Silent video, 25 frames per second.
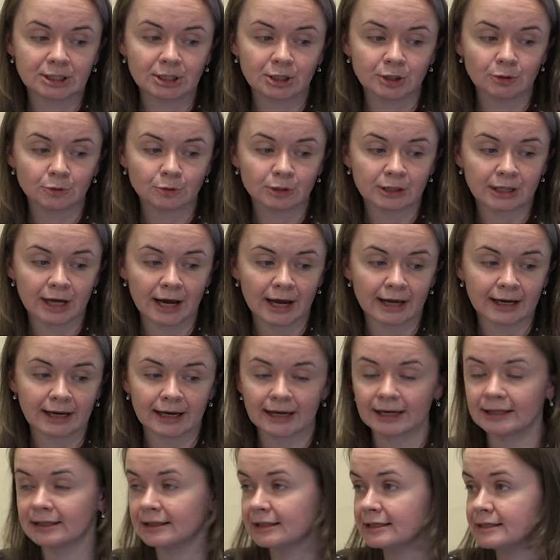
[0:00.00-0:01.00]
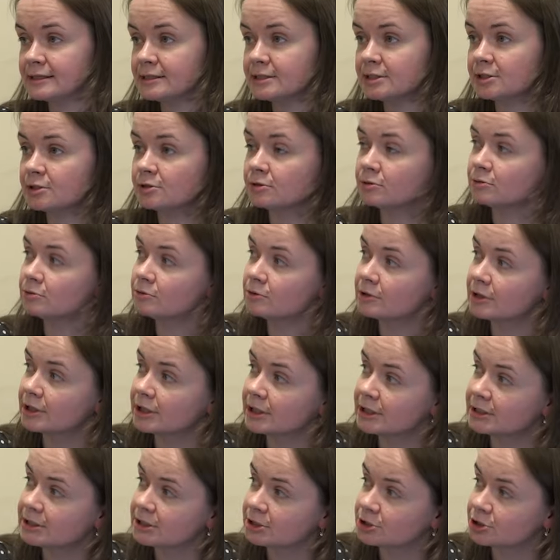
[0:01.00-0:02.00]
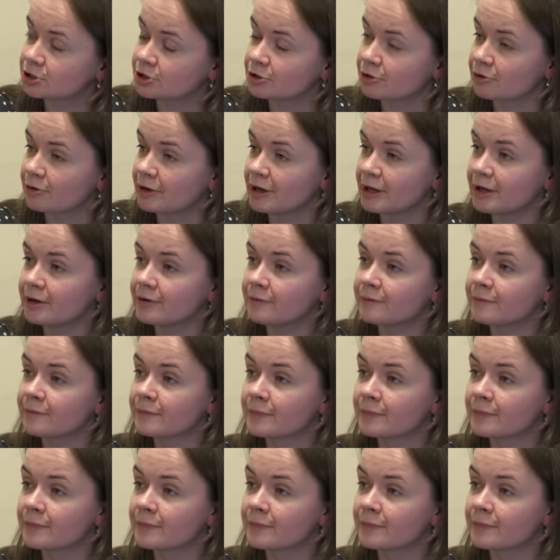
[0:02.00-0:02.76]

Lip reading: it look like a list or a dictionary?